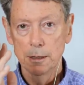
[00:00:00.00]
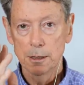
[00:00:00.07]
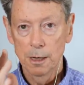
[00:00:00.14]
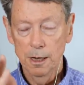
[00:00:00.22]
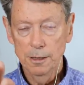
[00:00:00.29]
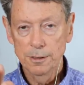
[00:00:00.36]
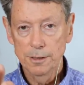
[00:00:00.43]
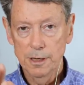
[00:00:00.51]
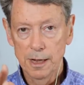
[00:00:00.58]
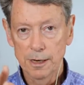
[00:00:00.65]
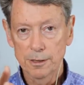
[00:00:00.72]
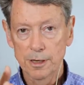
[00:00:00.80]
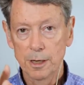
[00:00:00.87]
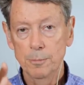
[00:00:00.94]

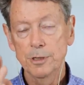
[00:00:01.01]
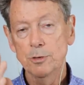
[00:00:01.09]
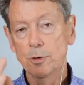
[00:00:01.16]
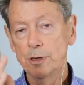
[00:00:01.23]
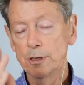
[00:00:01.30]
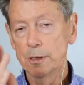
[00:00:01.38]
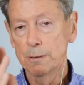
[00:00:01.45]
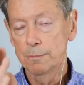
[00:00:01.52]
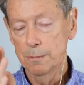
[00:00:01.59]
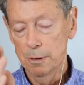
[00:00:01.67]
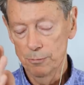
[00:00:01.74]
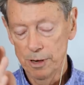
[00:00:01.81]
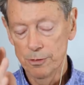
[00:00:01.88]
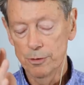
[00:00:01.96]
contact in between the
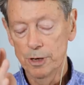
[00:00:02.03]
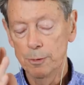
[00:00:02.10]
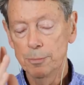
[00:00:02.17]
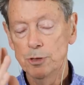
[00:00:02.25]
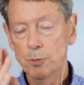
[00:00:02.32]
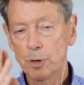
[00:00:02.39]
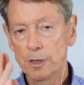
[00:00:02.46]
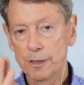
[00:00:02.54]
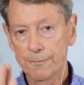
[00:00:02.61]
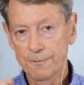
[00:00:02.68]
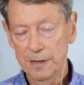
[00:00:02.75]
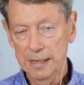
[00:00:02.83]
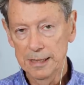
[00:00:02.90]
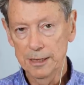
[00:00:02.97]
rather in between the
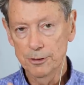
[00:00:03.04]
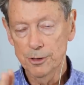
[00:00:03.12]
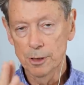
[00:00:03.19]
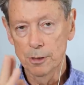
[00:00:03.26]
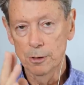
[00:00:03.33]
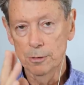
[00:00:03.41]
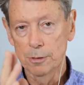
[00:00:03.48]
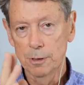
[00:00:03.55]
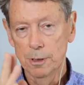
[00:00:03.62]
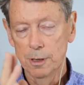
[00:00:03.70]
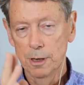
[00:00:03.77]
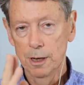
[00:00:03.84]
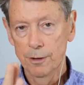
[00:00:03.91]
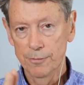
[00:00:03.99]
feeling tone
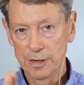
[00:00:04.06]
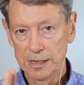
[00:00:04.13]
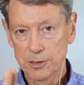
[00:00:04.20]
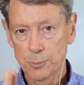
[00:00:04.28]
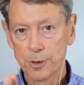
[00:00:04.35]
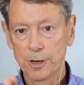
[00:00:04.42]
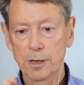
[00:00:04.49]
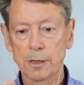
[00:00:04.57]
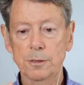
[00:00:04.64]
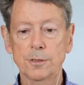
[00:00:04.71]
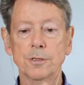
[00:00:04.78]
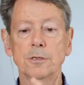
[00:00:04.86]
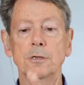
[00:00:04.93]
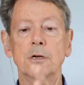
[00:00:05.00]
of an
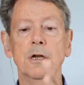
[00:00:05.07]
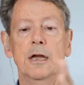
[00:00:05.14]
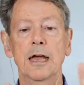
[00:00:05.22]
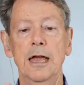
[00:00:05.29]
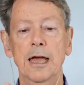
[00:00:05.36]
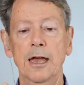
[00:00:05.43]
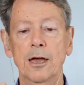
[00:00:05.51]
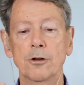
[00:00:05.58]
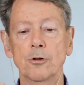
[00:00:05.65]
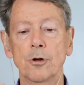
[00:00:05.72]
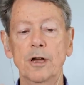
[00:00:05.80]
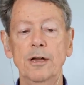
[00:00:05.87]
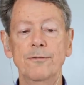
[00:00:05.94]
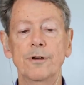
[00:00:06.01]
experience and
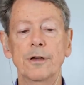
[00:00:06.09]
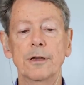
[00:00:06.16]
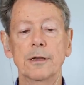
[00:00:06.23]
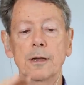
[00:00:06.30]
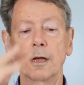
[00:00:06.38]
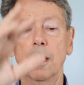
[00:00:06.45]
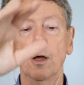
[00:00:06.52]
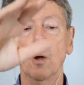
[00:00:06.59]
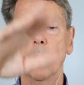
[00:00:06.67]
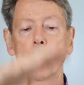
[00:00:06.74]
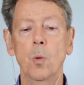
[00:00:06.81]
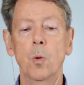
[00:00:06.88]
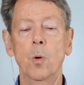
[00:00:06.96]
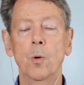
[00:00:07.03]
craving
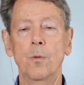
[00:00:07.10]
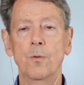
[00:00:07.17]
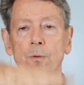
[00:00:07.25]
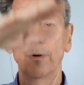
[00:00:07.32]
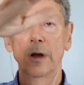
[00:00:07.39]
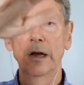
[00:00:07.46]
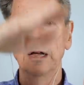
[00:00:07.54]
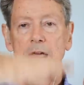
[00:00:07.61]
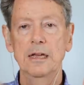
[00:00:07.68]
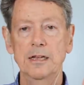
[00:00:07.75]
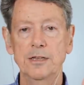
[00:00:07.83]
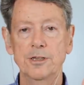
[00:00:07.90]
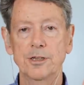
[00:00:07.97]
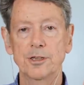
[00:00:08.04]
whew,
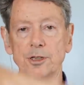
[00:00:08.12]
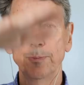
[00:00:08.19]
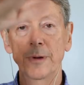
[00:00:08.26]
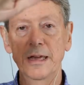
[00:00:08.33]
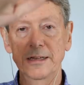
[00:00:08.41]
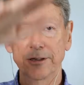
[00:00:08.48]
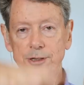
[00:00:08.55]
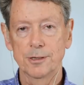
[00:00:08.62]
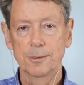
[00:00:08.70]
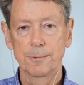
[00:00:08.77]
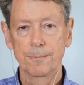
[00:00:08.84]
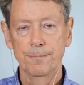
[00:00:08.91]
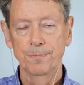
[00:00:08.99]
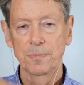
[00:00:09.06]
is a space
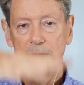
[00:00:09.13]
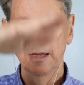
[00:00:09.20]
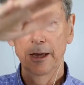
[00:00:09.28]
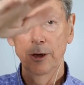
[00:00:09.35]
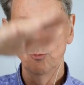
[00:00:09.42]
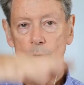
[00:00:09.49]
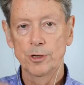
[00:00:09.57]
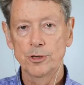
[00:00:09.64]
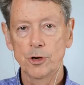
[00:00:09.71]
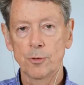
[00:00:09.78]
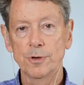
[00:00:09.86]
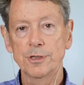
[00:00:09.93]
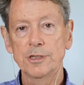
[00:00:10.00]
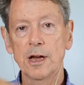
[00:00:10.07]
in which
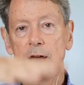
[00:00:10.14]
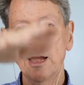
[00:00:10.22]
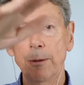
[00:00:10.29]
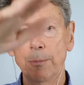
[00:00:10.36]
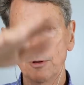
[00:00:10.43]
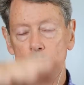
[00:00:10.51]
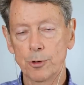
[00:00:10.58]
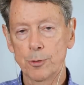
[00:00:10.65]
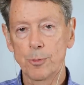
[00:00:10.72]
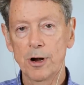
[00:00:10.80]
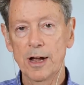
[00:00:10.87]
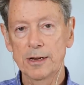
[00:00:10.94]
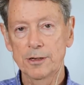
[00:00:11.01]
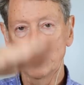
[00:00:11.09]
over time and with
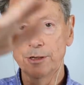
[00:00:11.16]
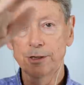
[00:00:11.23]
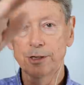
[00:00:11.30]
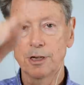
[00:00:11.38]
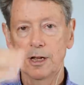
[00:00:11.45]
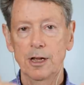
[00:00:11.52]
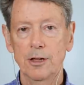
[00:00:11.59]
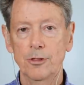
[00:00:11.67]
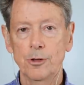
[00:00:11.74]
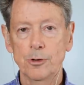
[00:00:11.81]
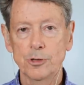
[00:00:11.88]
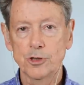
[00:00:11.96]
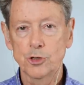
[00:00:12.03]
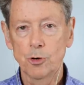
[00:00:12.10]
practice
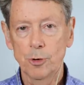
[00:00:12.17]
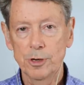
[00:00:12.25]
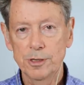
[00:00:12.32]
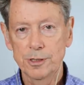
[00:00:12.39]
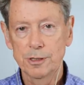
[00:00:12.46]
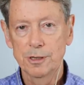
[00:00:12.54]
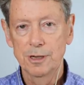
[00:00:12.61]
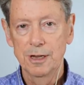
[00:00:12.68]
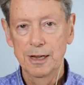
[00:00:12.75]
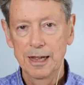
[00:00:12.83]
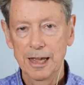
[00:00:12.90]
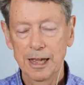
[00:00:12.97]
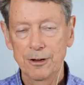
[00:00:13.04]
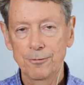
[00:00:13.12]
there is choice
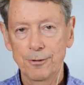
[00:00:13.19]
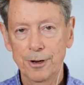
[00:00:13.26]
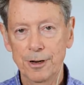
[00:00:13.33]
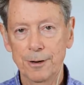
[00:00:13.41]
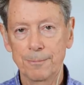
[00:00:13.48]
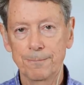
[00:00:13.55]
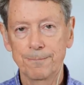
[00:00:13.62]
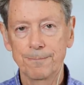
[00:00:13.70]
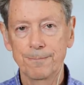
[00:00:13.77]
and freedom